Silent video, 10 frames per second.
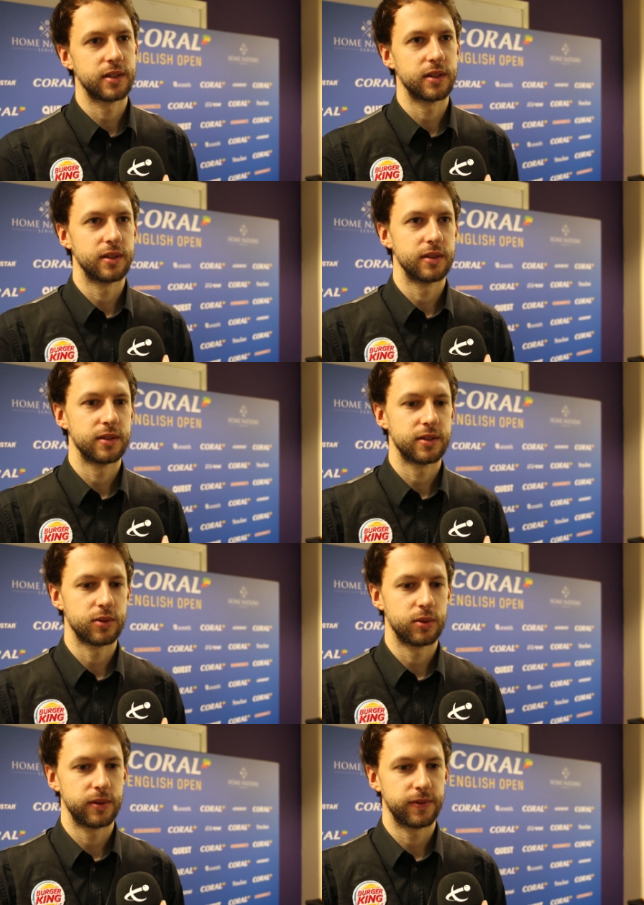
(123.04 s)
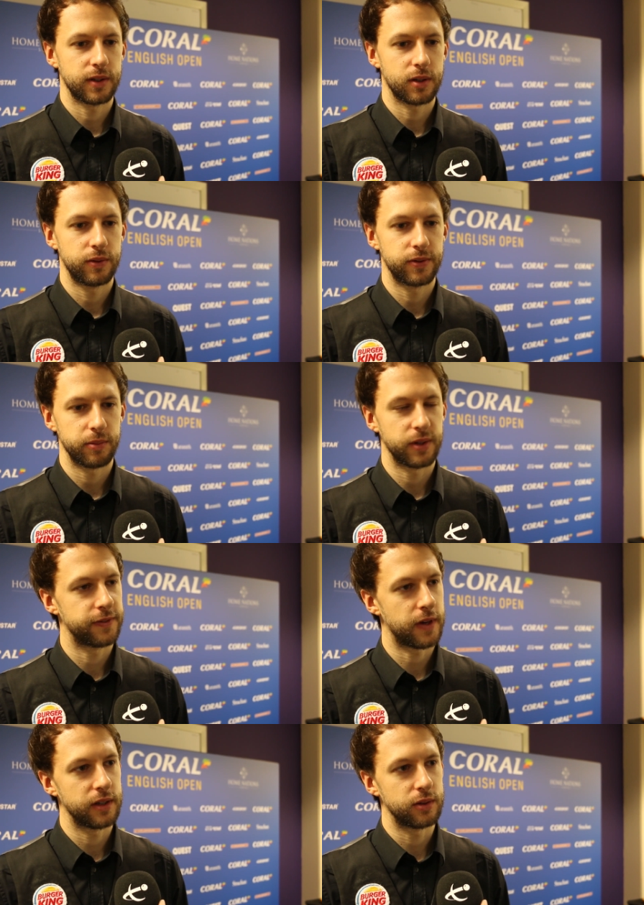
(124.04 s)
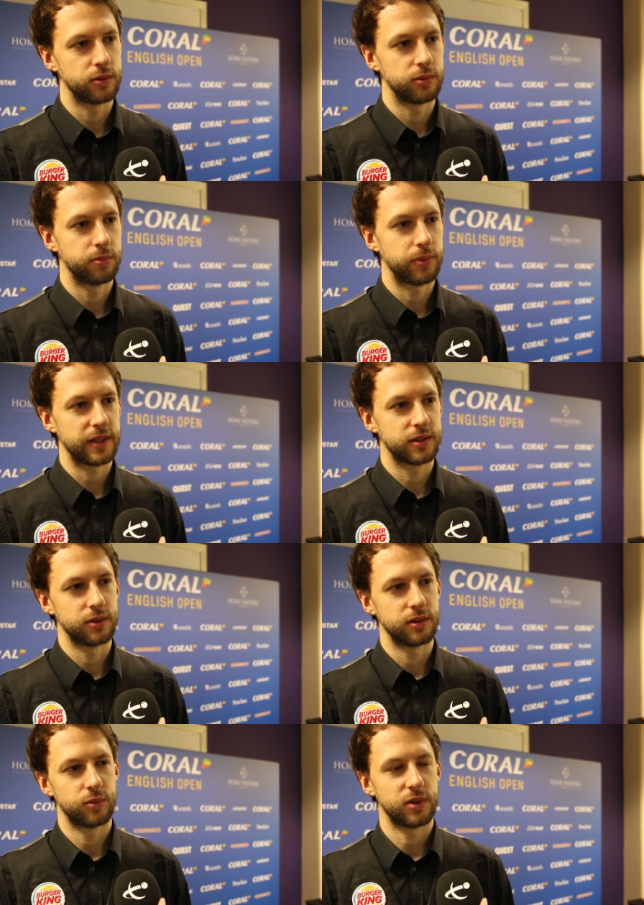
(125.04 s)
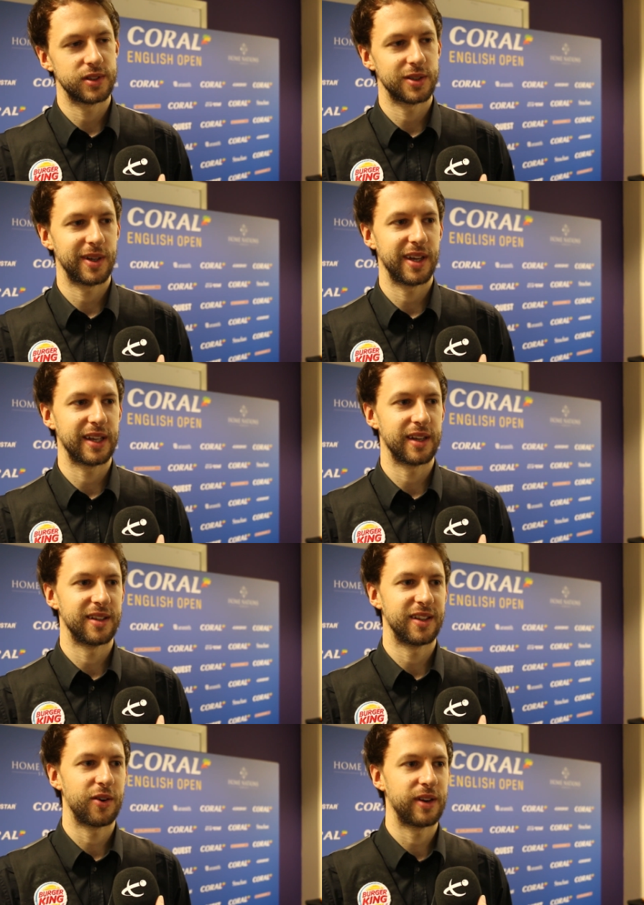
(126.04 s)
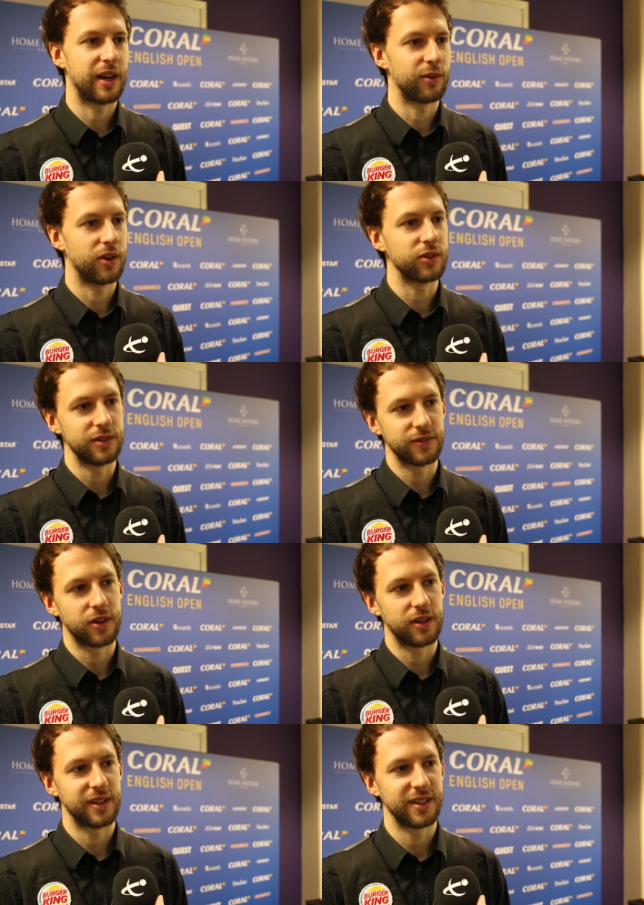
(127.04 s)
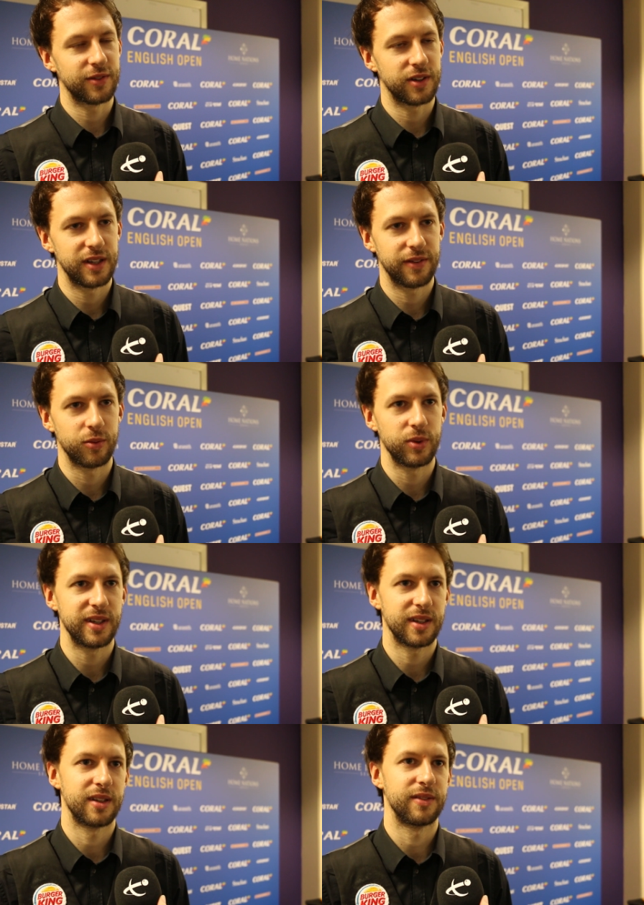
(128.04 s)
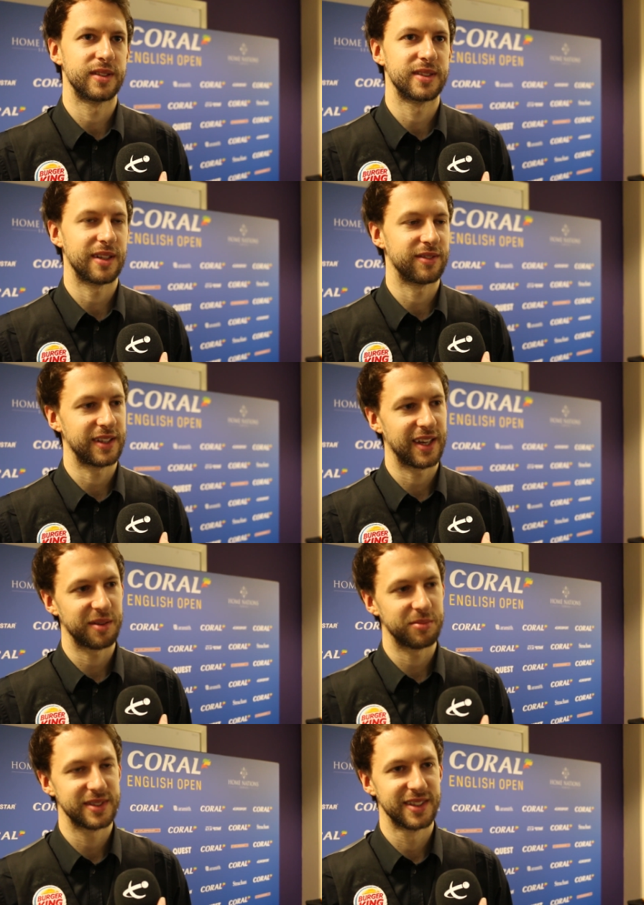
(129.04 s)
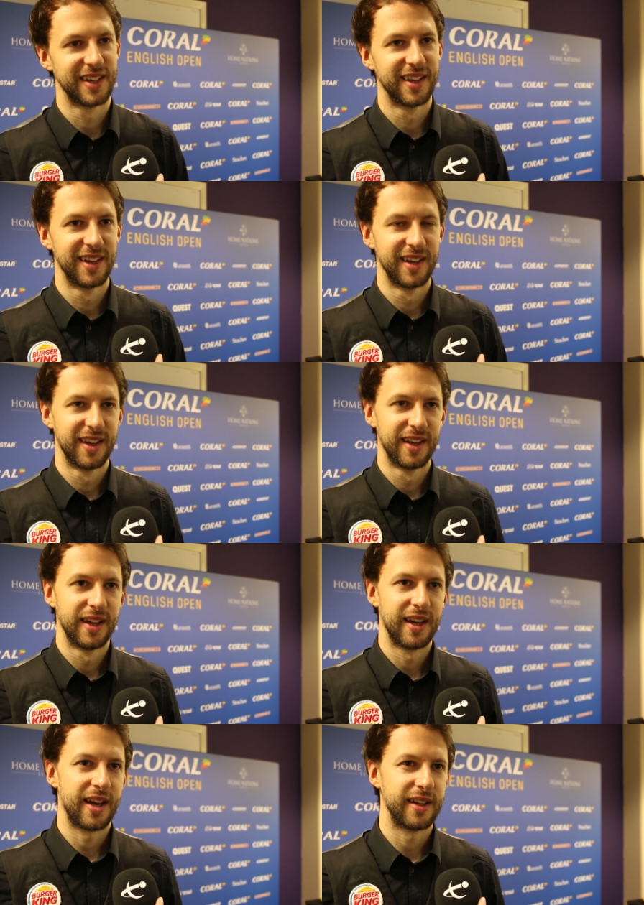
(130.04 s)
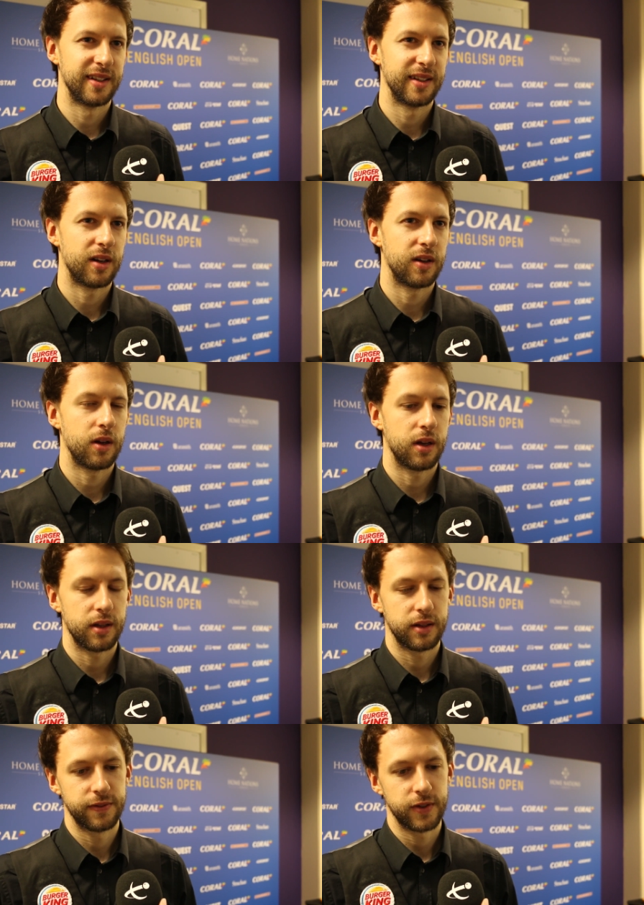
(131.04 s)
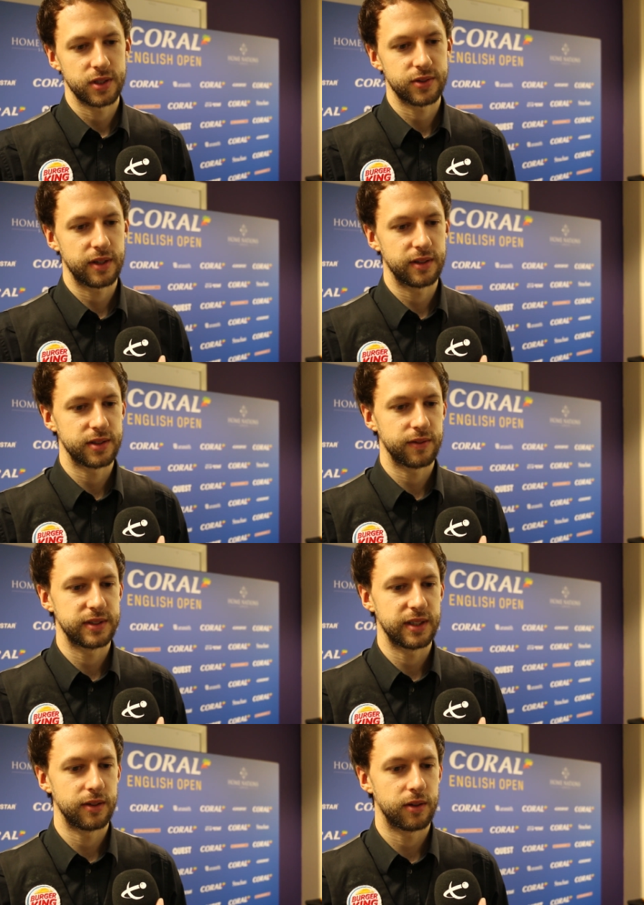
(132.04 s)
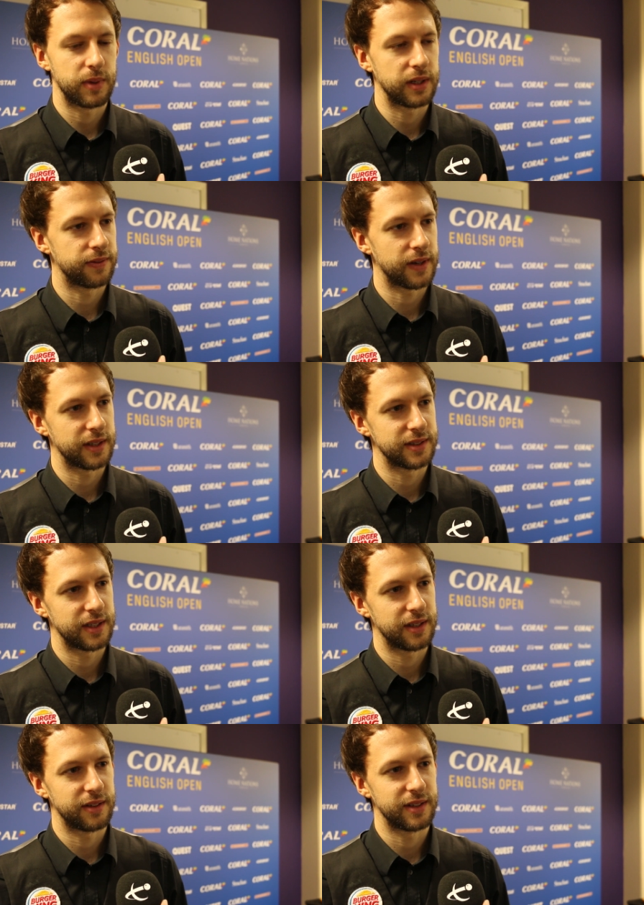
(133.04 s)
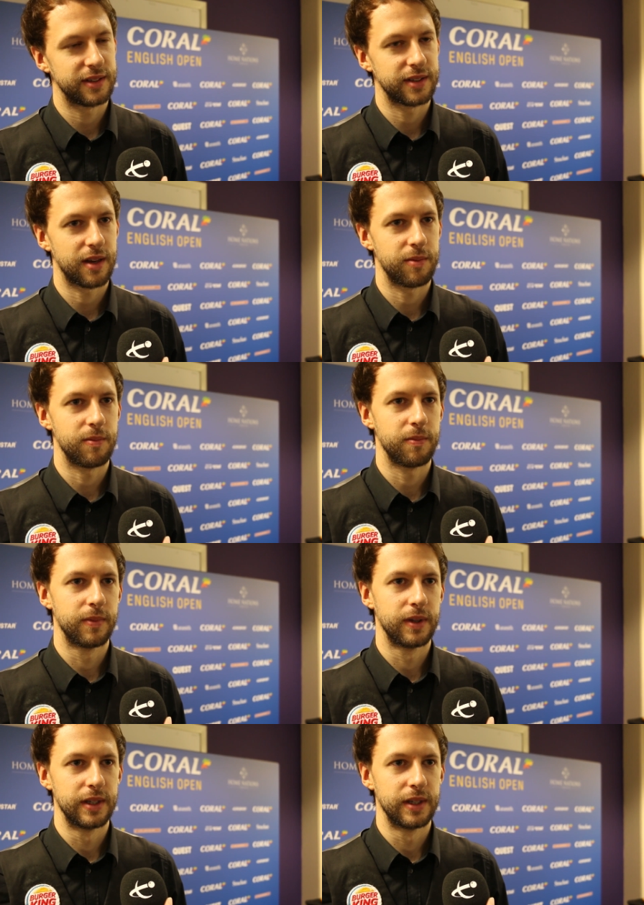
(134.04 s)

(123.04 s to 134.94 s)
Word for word: to sort of go from the final back to one to eight again, and knowing how long you've got, you've got another week, another seven games. And it, uh, uh, the first round, there's obviously not many fans here, and um,